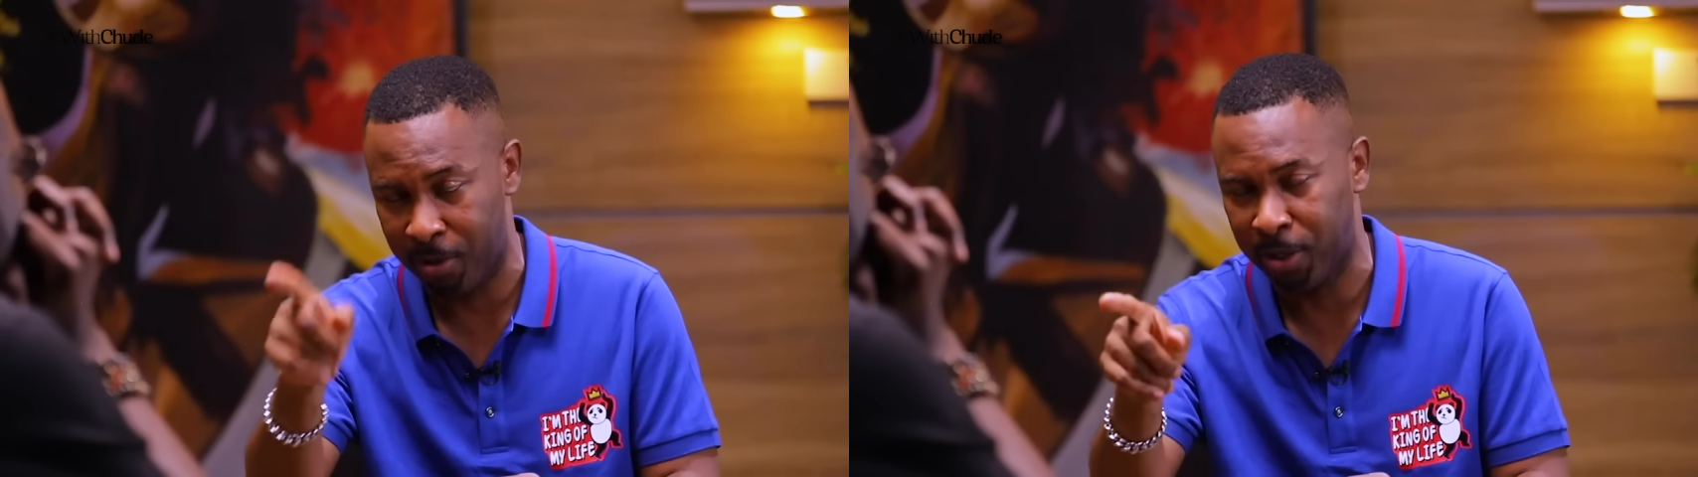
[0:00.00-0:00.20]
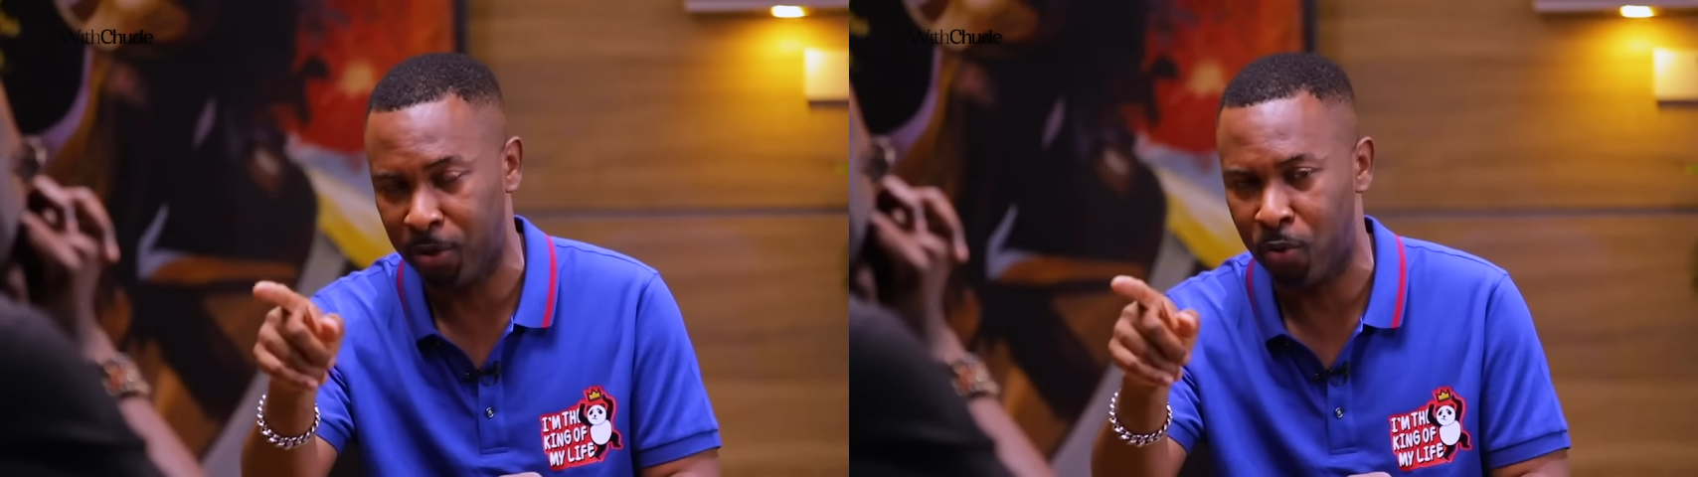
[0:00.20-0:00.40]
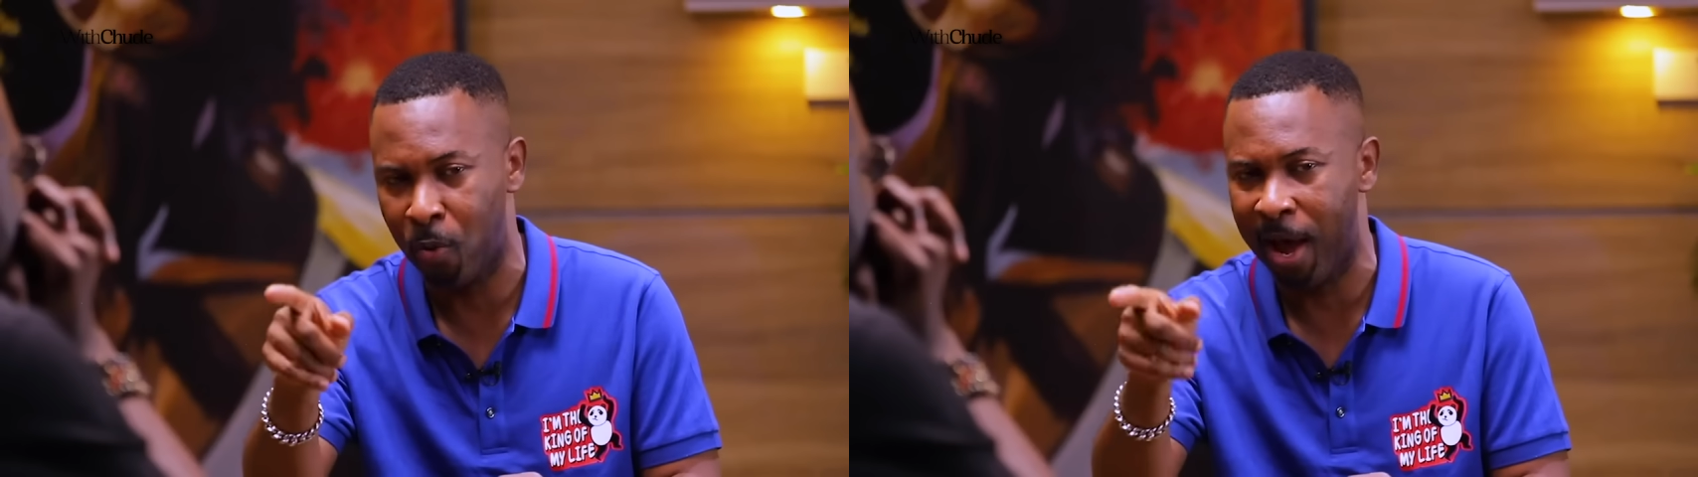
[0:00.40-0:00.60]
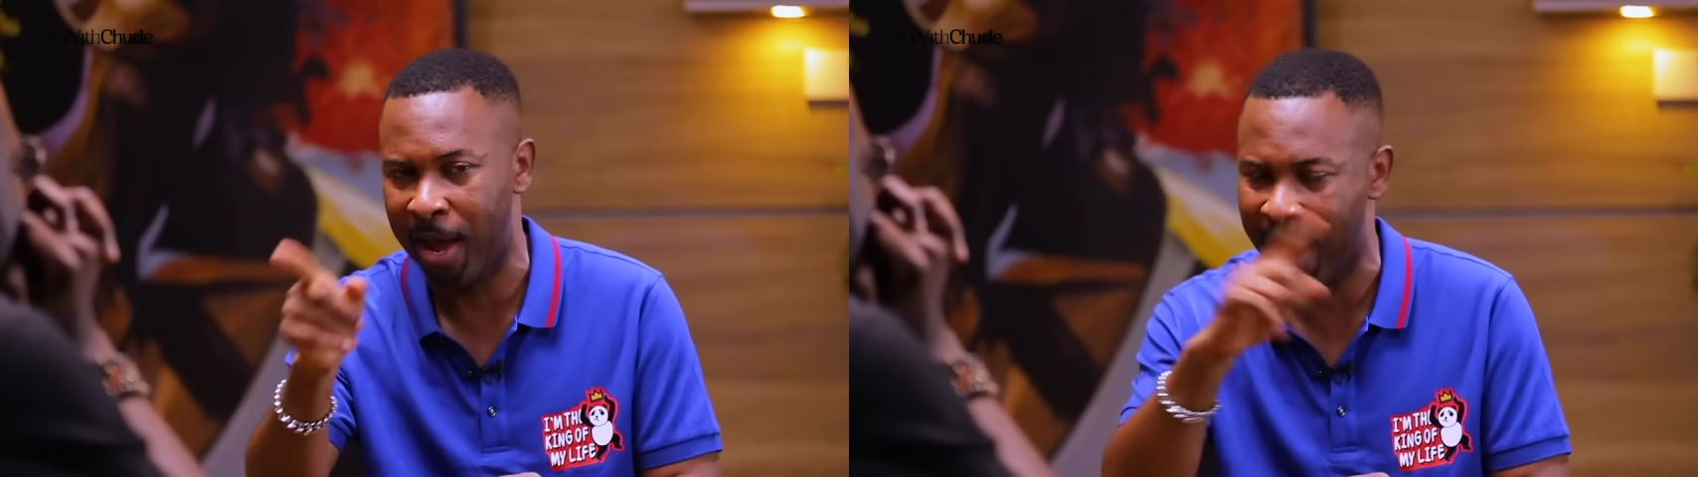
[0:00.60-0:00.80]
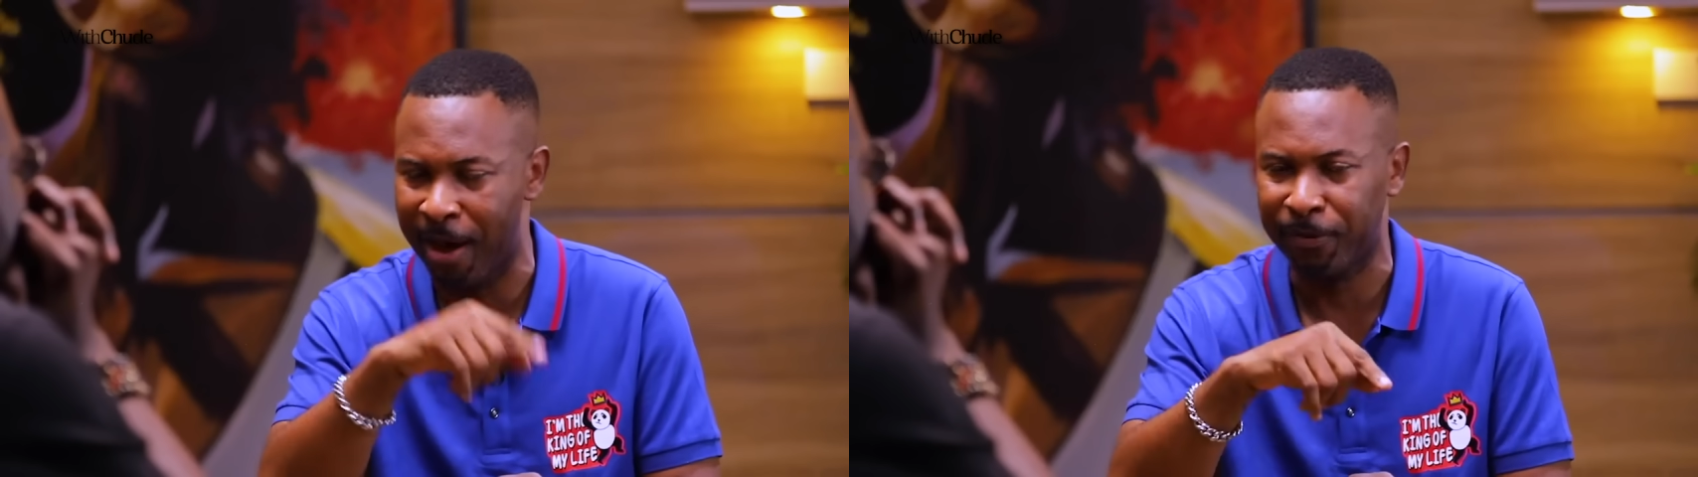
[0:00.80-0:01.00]
I'll tell you
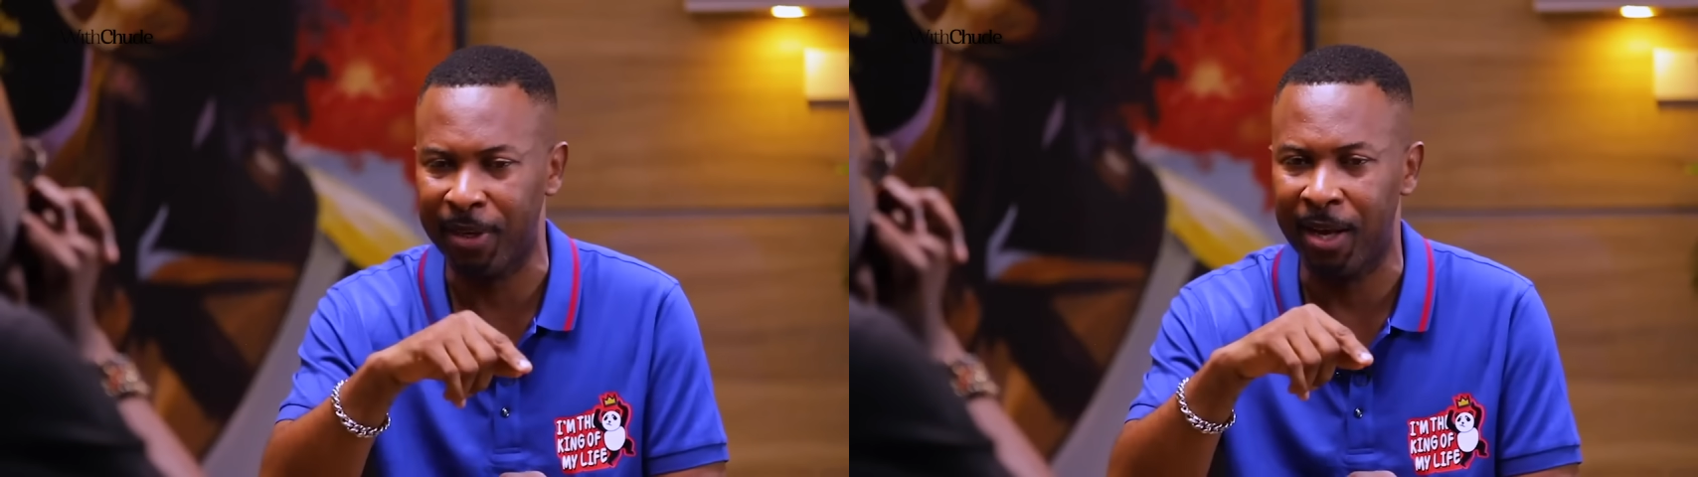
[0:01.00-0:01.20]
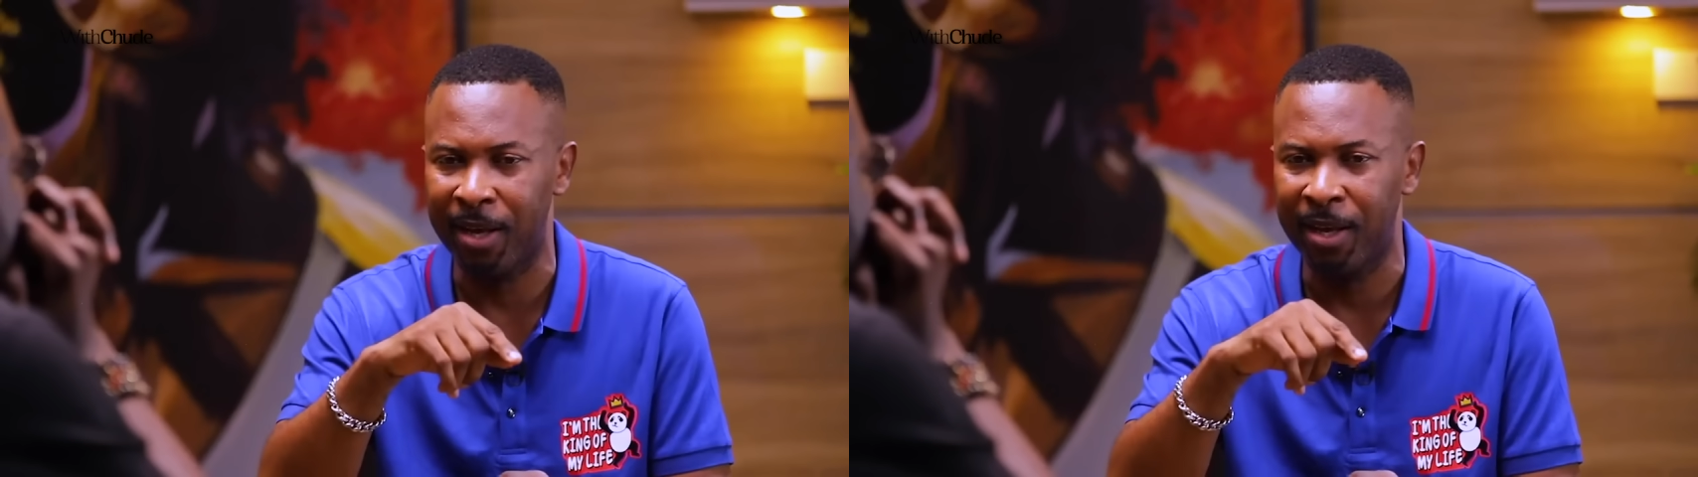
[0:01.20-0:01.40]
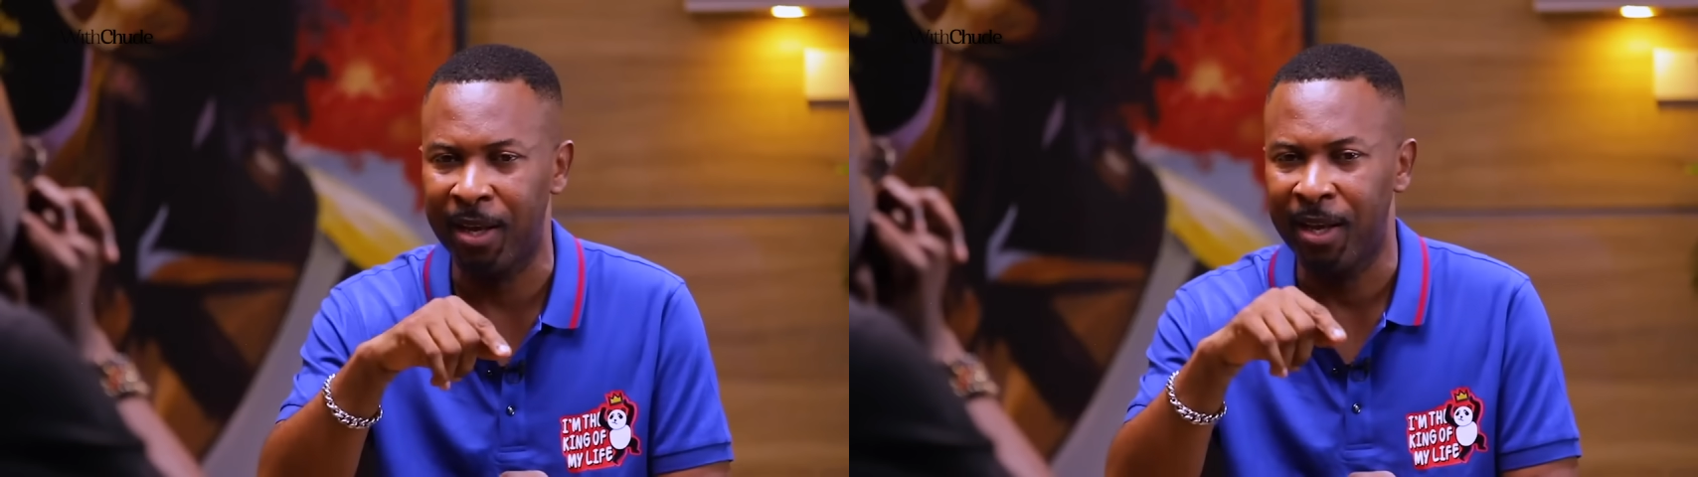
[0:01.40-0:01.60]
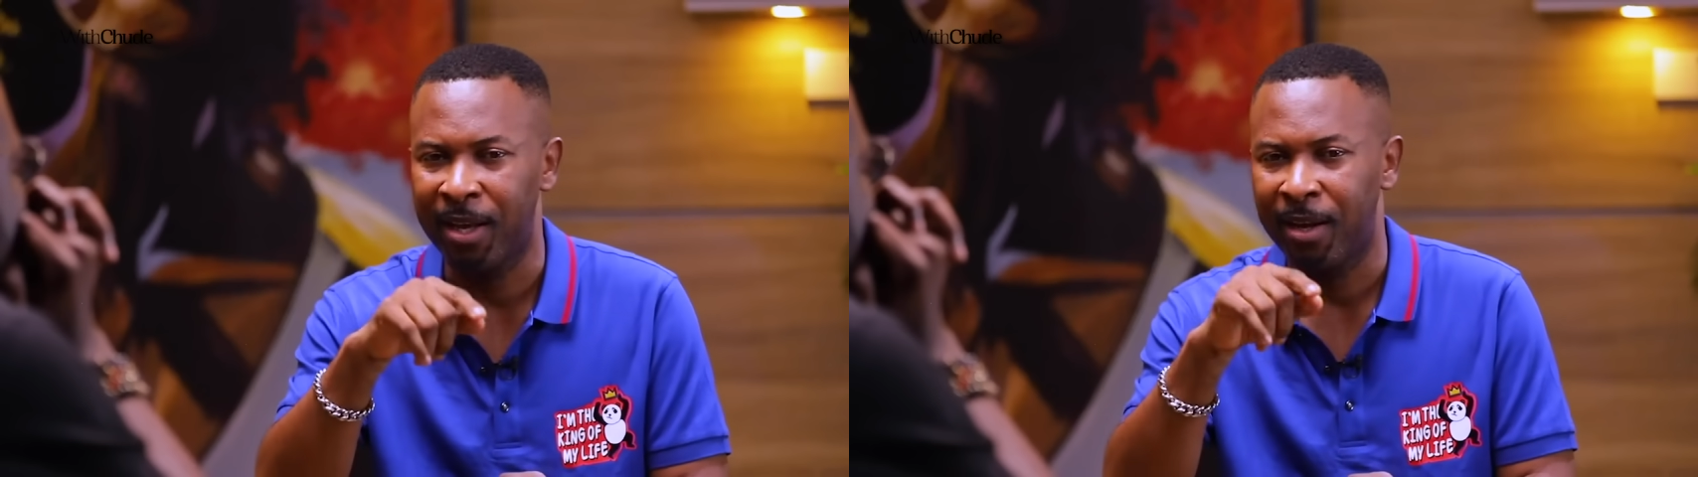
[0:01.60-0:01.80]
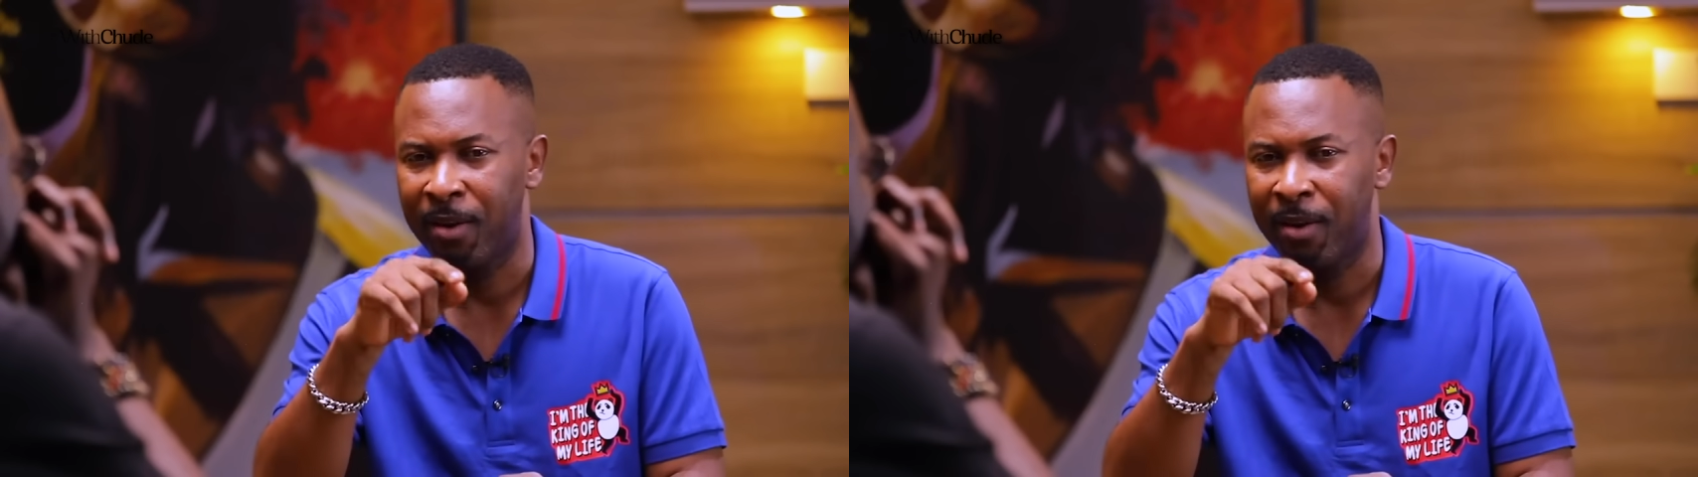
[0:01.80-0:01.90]
why after. Okay.